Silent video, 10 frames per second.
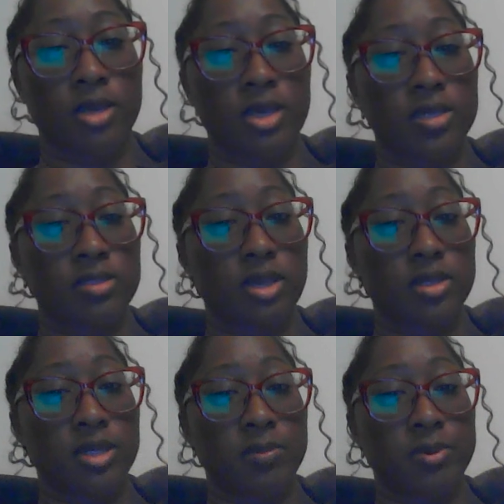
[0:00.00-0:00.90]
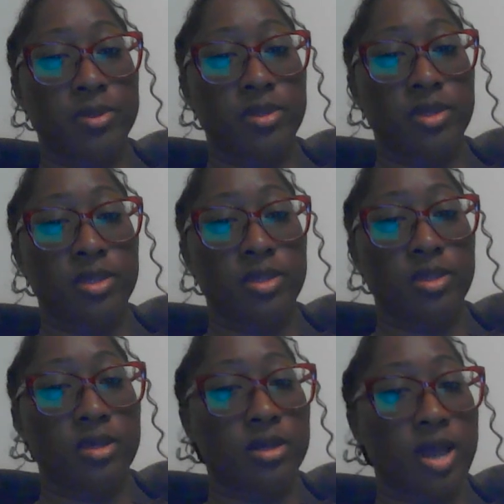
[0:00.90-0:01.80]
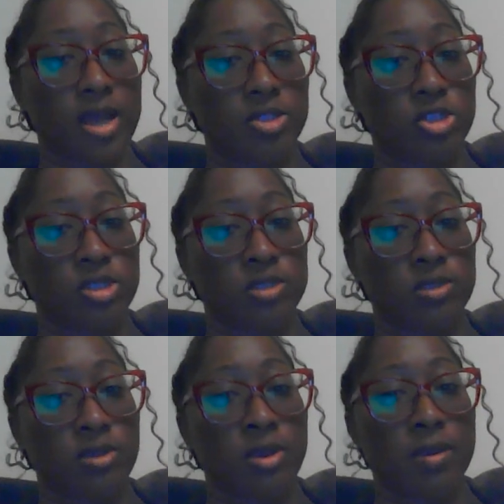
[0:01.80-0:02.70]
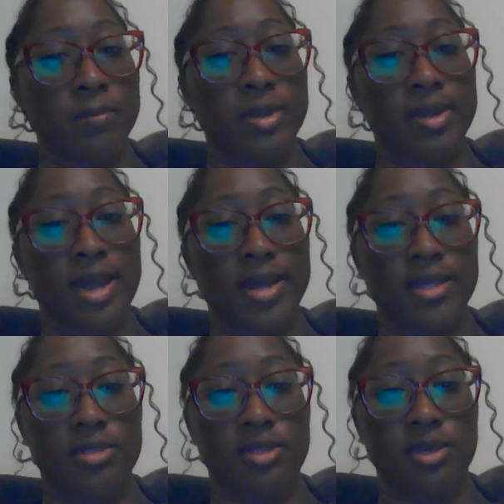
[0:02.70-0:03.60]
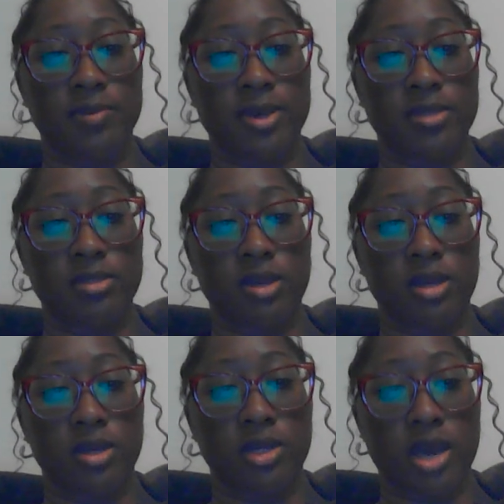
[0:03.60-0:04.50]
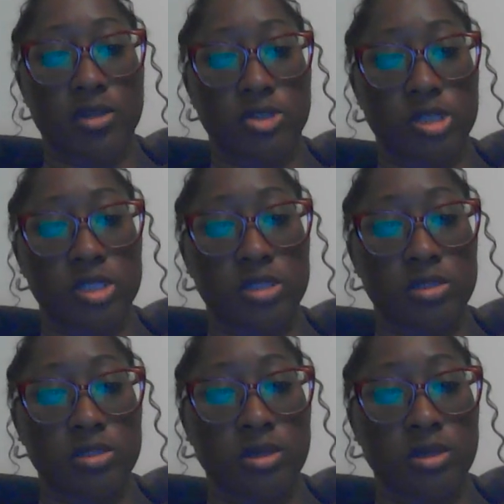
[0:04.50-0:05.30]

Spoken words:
is deeper than the conscious, but not as deep as the unconscious.